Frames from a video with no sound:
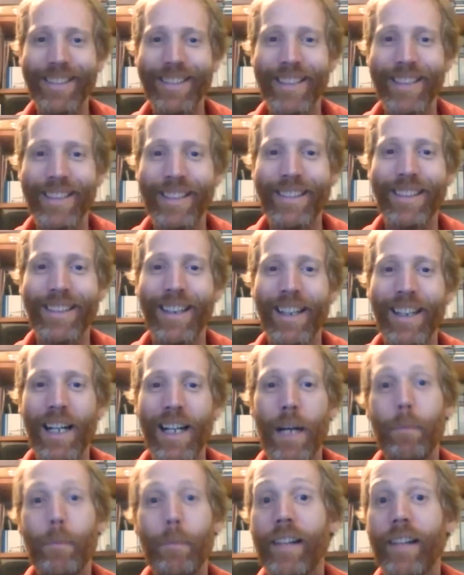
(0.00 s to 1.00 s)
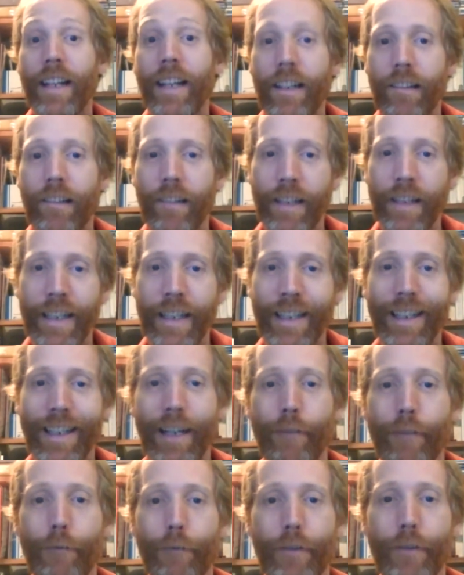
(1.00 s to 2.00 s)
you, particularly
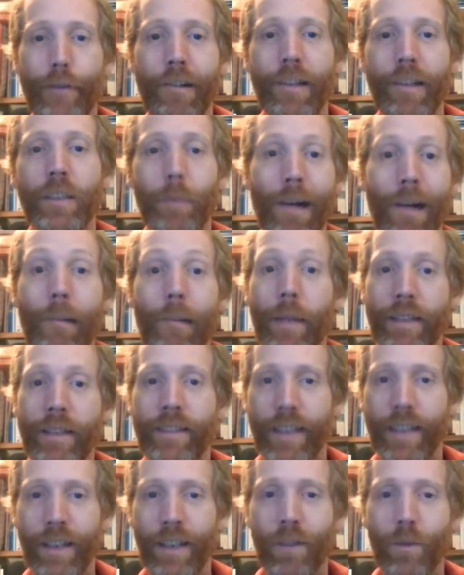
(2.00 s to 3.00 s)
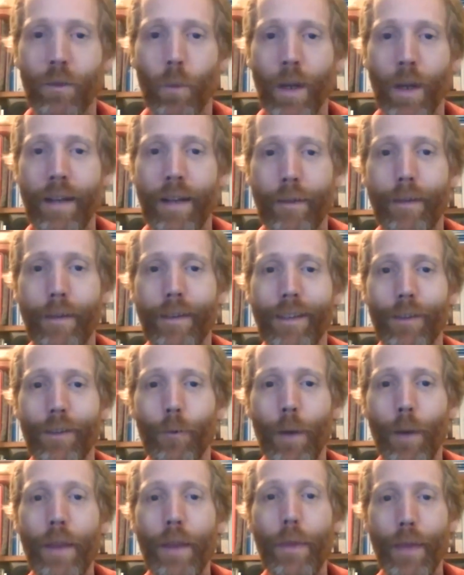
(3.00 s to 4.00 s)
if you're experimenting with
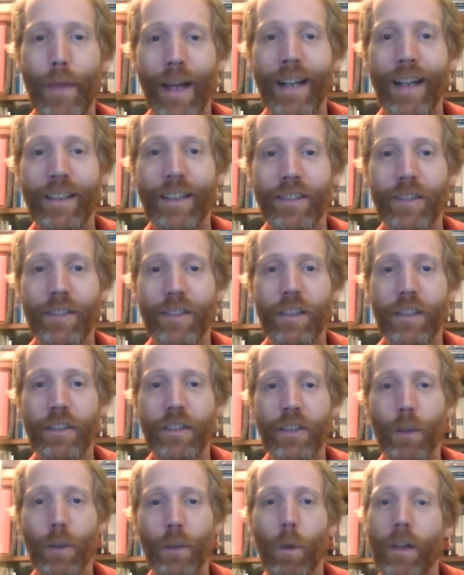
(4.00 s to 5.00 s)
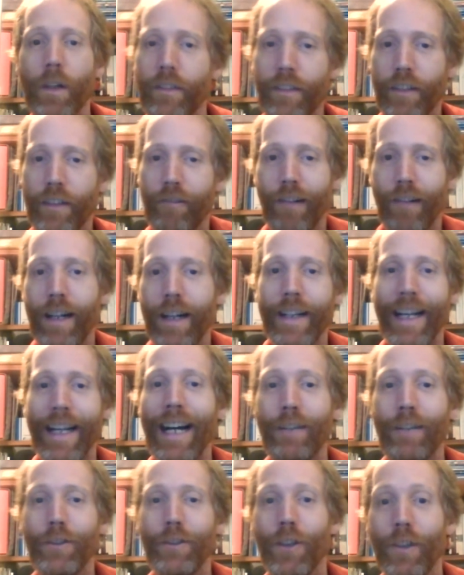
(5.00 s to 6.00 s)
things, because you want to try
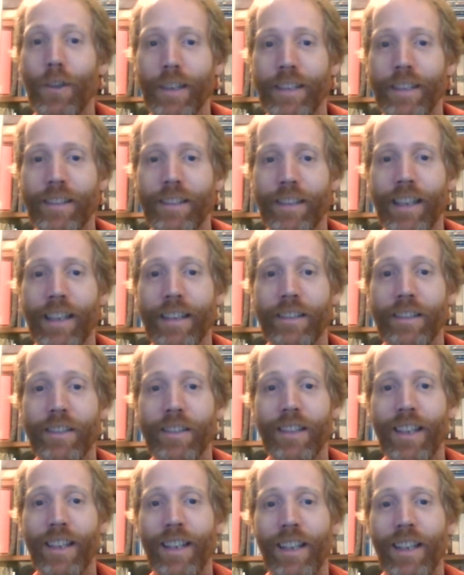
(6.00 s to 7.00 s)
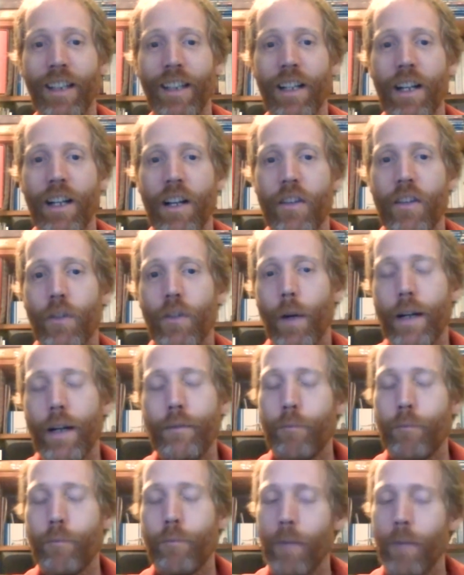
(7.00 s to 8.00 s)
out all these things. So
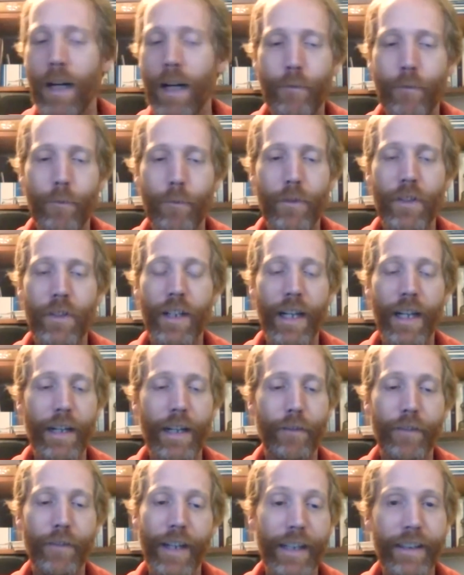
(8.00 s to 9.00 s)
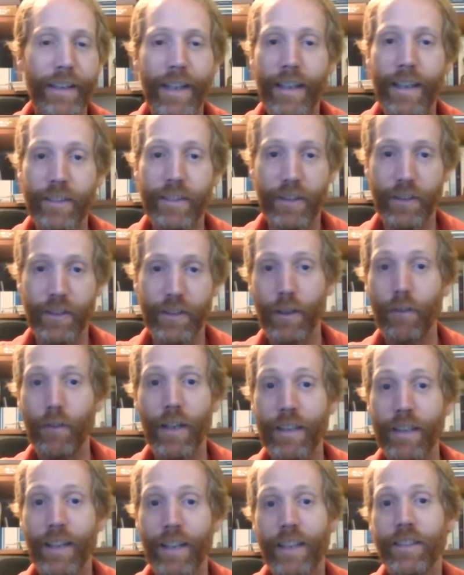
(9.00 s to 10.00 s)
I've kind of taken the attitude of
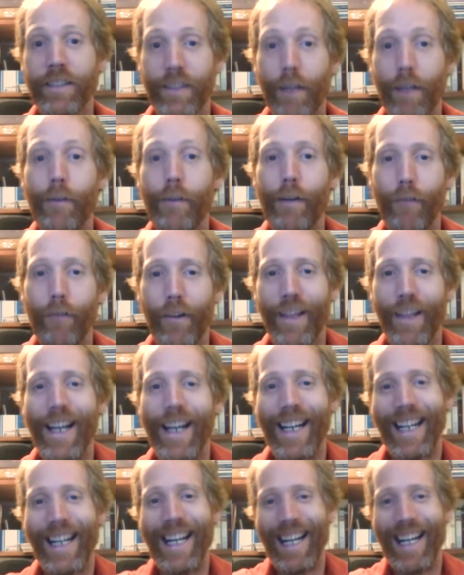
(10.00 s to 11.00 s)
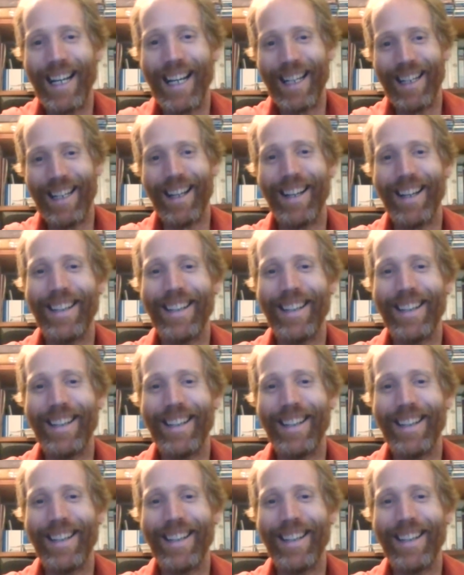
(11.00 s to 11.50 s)
I stuff everything.